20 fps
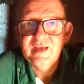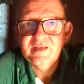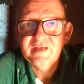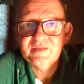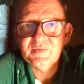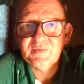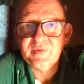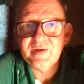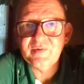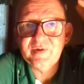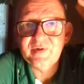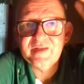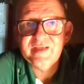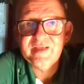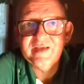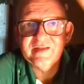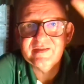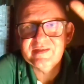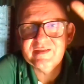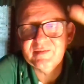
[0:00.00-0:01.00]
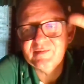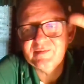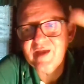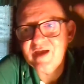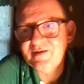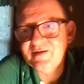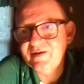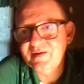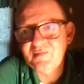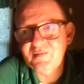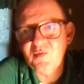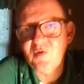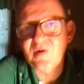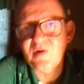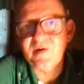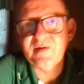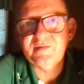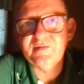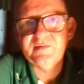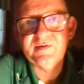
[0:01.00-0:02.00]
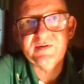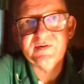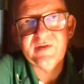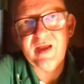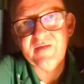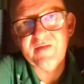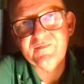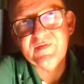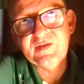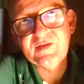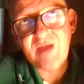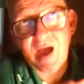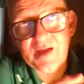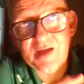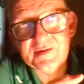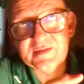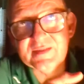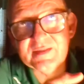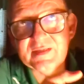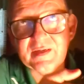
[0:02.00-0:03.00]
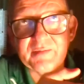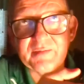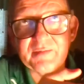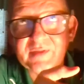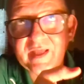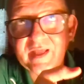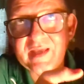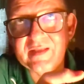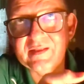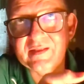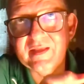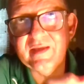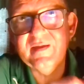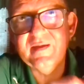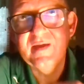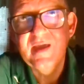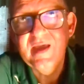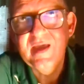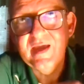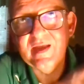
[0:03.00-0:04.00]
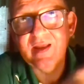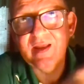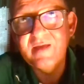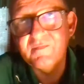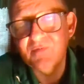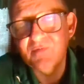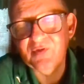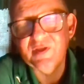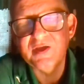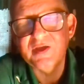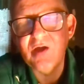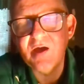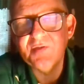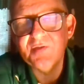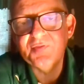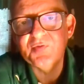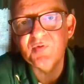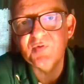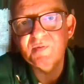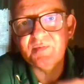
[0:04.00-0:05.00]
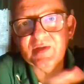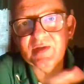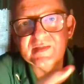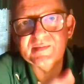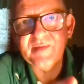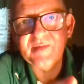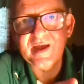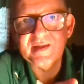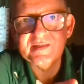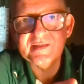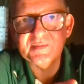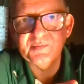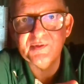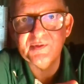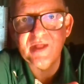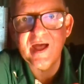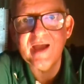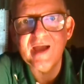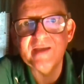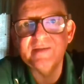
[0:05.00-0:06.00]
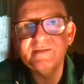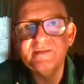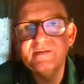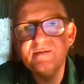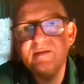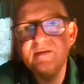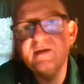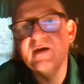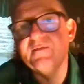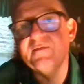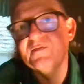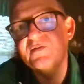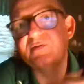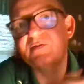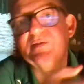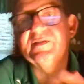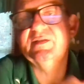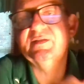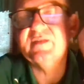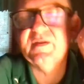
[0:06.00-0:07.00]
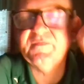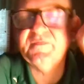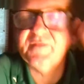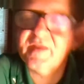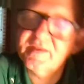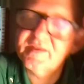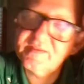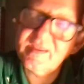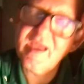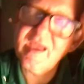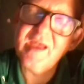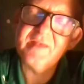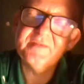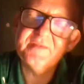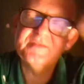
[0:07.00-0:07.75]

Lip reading: So when I want to get some down anymore, I've gotten some lately and I haven't really gone through them because I'm out of supplies, covers, and stuff like that.